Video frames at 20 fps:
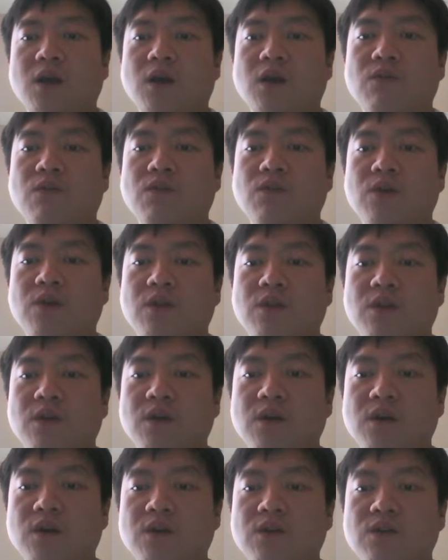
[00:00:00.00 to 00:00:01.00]
with
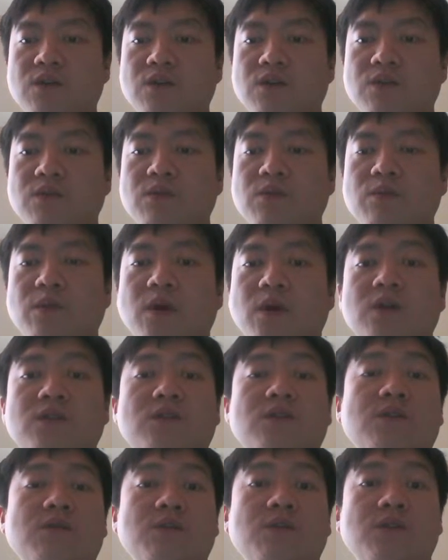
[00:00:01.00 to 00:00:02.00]
the review
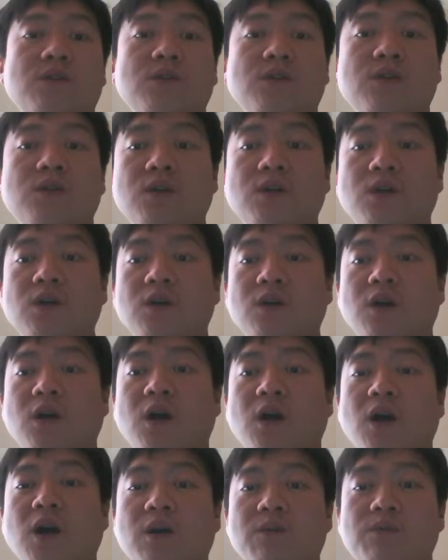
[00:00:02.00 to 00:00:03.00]
positivity.
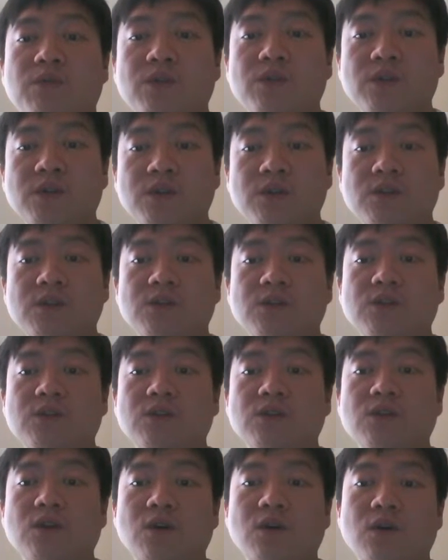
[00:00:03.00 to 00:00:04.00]
I predicted
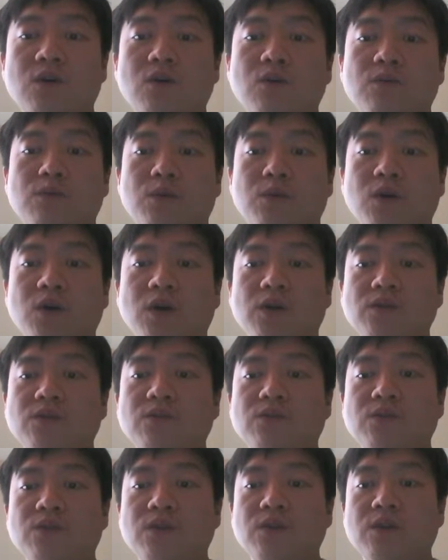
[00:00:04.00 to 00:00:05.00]
the home price
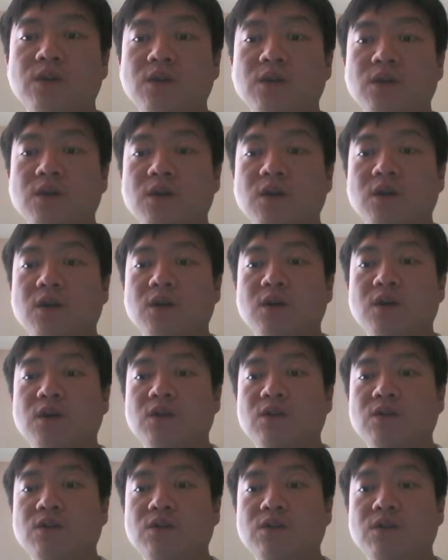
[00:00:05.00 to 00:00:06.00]
with the
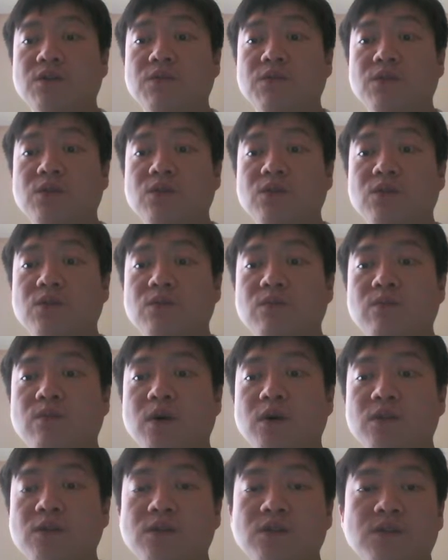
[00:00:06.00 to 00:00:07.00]
review
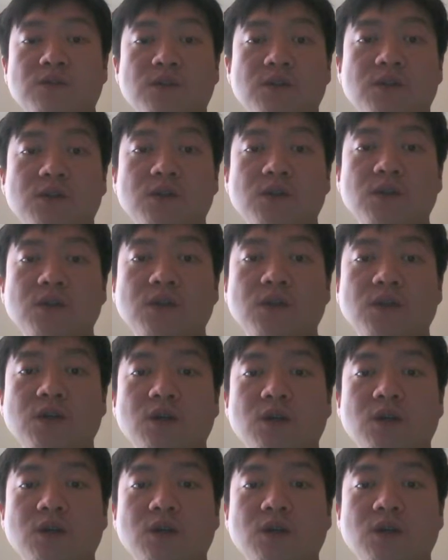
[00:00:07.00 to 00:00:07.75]
positivity,